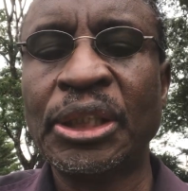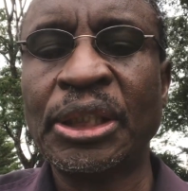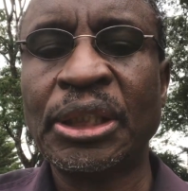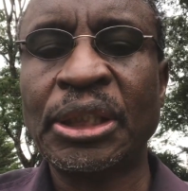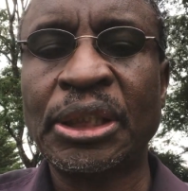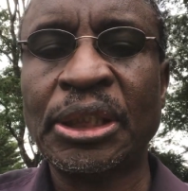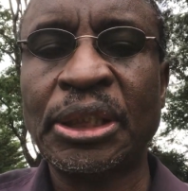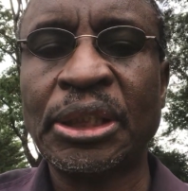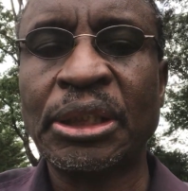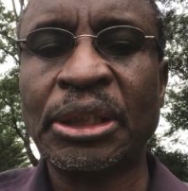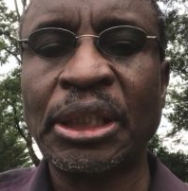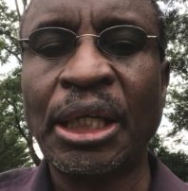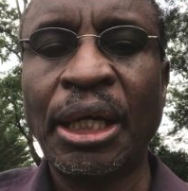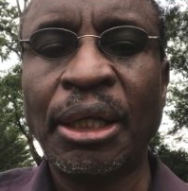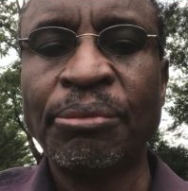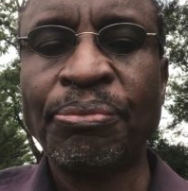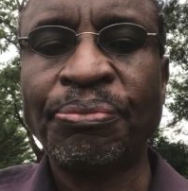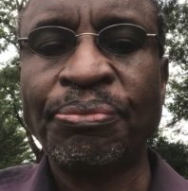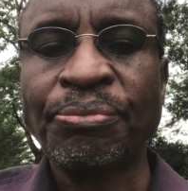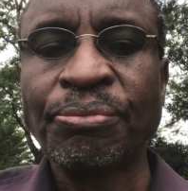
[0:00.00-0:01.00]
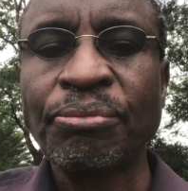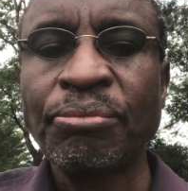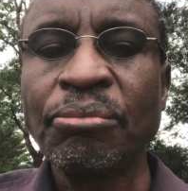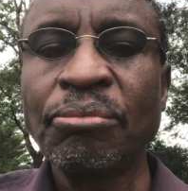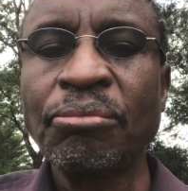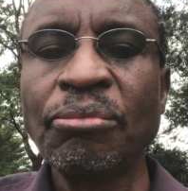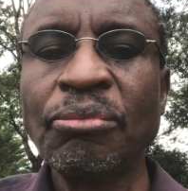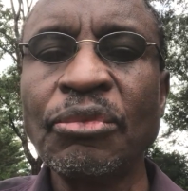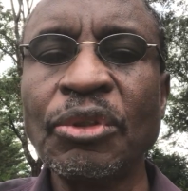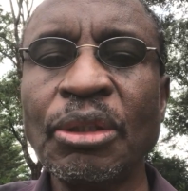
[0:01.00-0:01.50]
It is
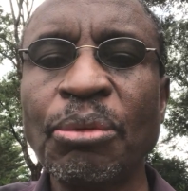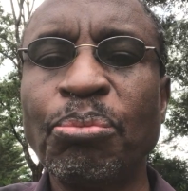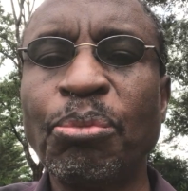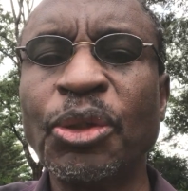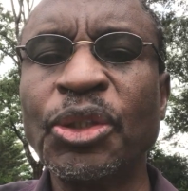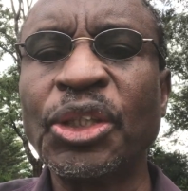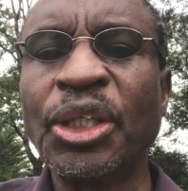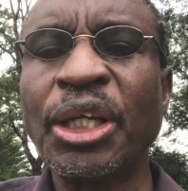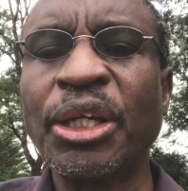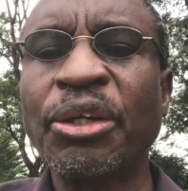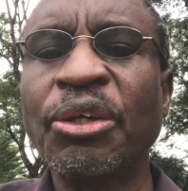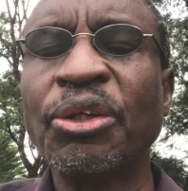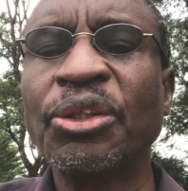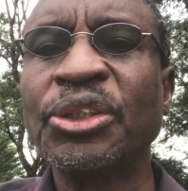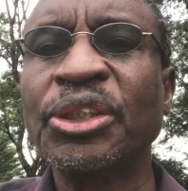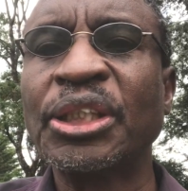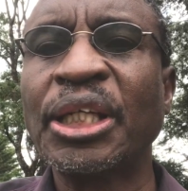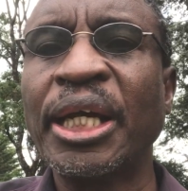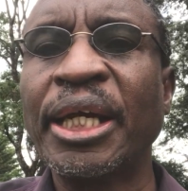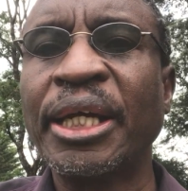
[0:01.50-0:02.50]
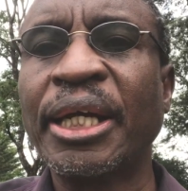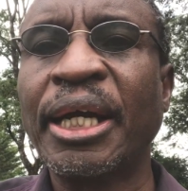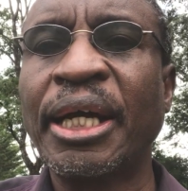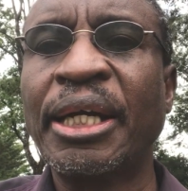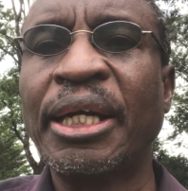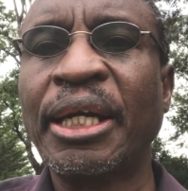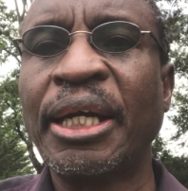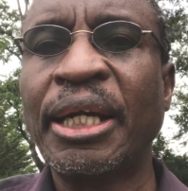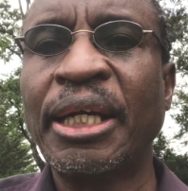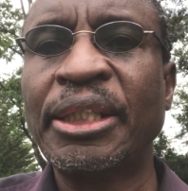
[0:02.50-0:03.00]
mostly goes like
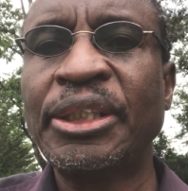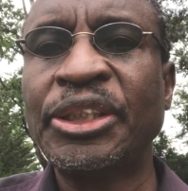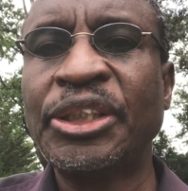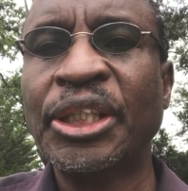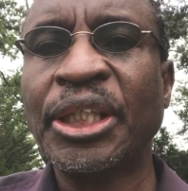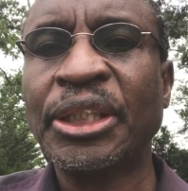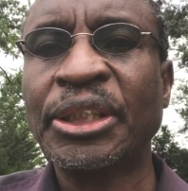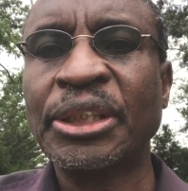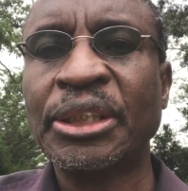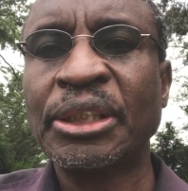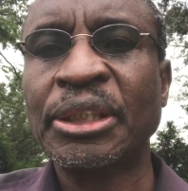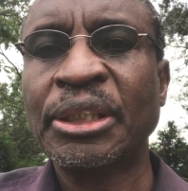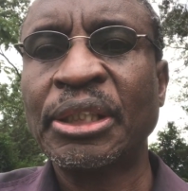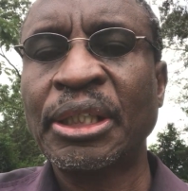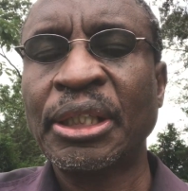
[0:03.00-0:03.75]
unreligious,